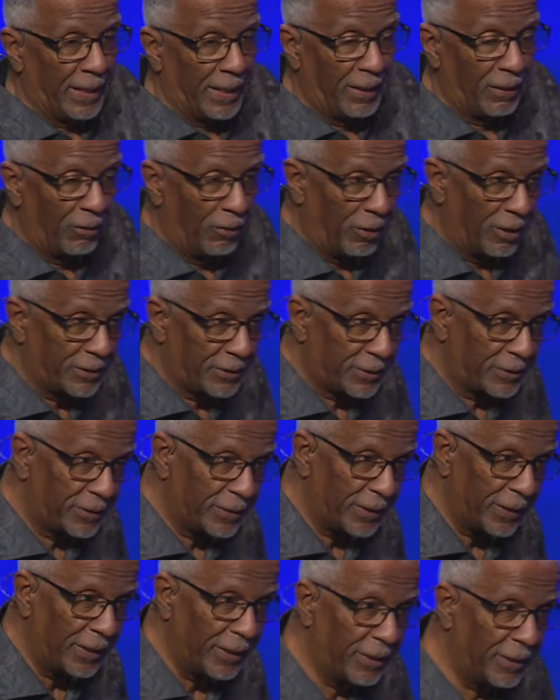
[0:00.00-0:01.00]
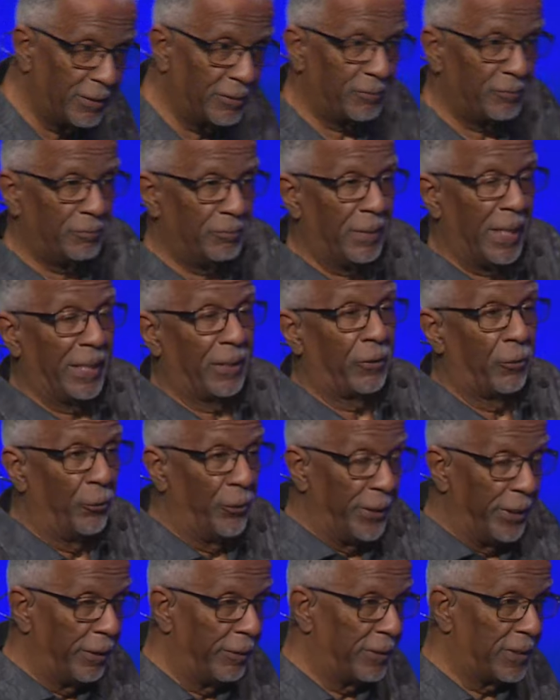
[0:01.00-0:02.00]
I lost my
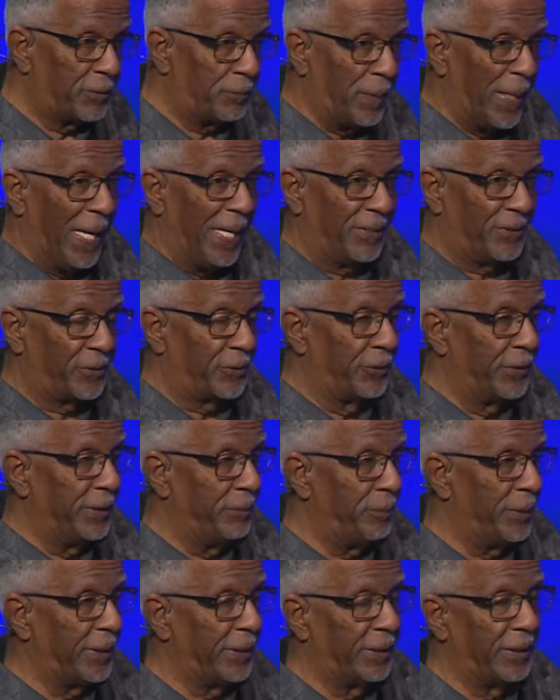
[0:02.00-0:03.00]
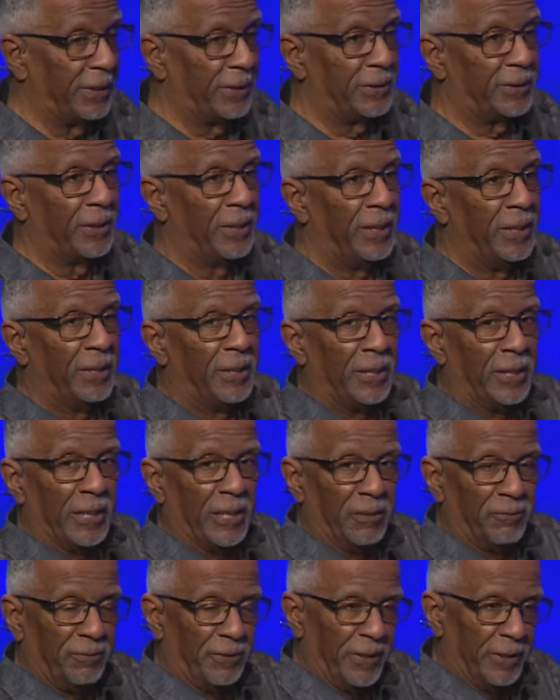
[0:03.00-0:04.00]
career as pastoring because
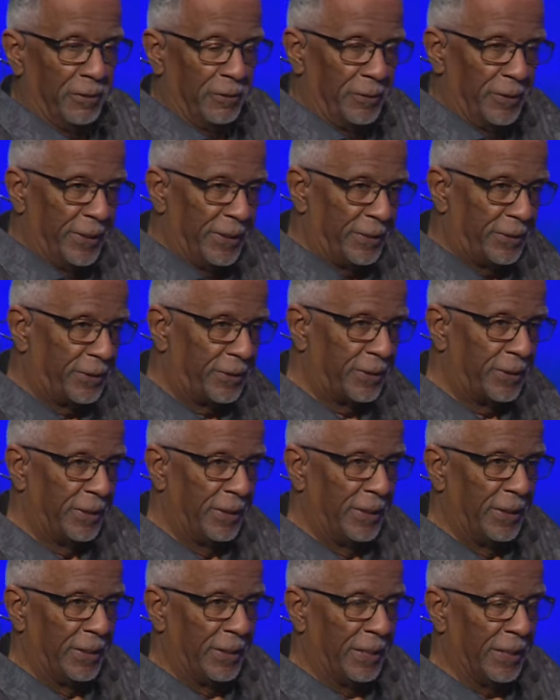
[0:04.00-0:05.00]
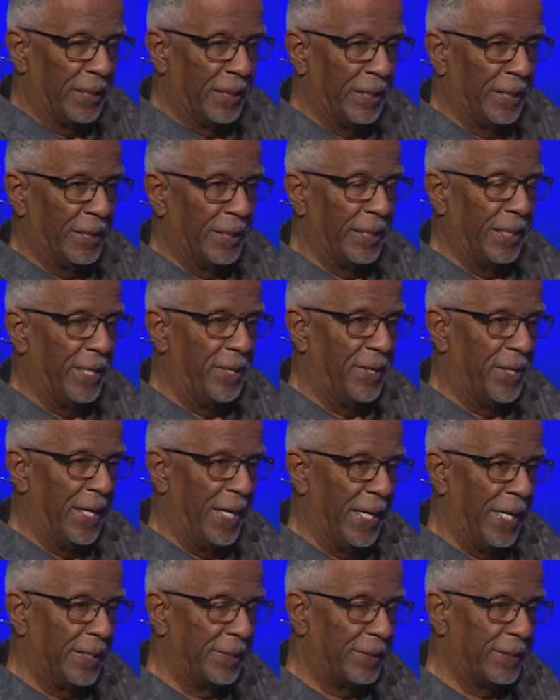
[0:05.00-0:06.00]
of illness and
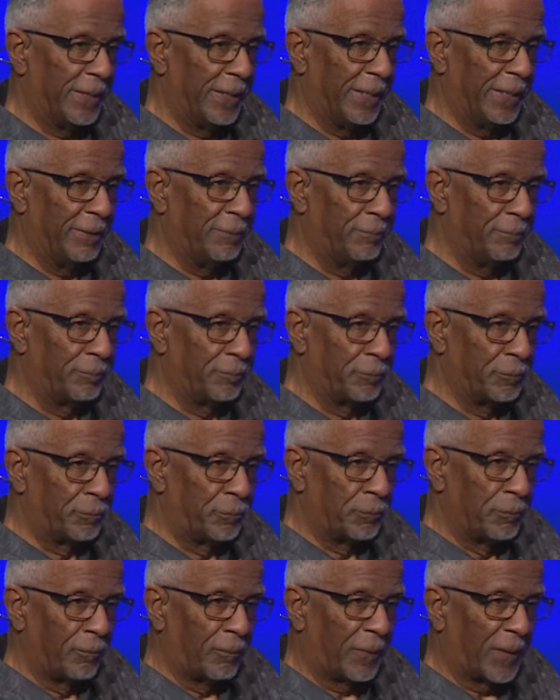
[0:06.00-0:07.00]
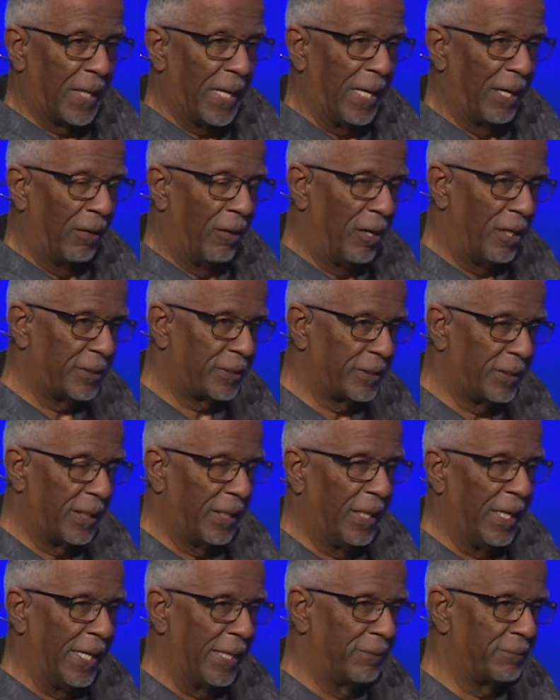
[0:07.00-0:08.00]
that. I lost
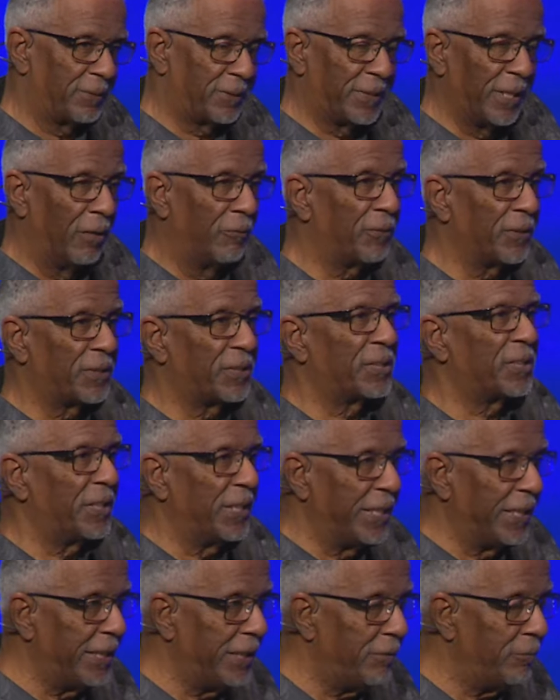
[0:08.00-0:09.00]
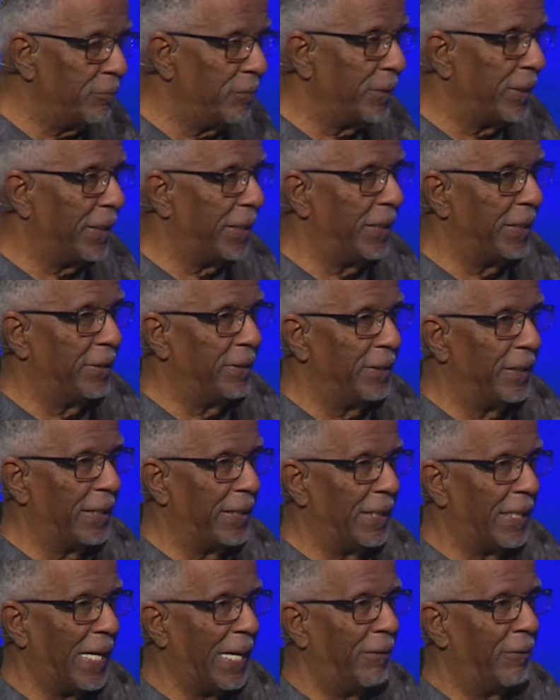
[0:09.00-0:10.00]
a lot of self-esteem and
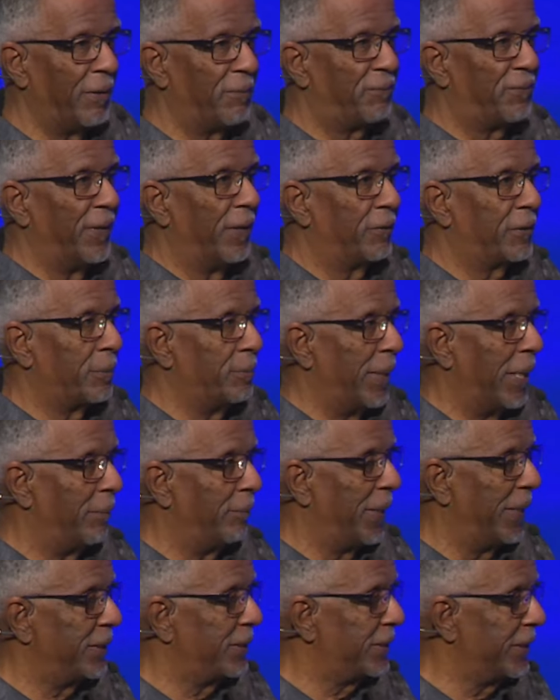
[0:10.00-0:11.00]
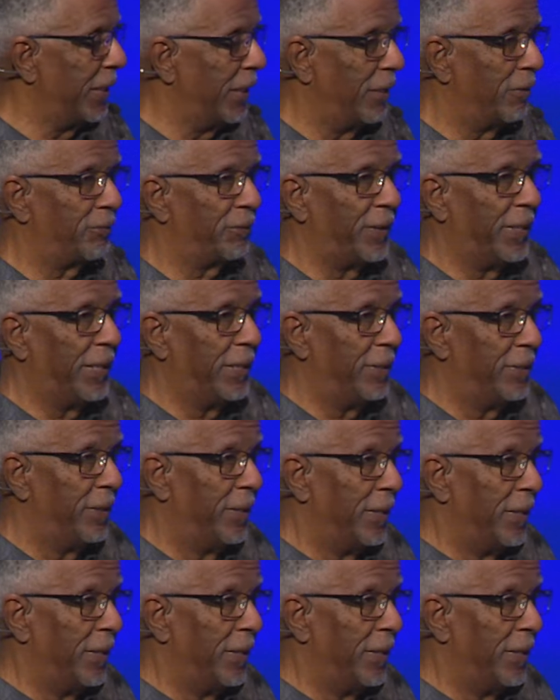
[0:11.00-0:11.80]
how I felt about myself and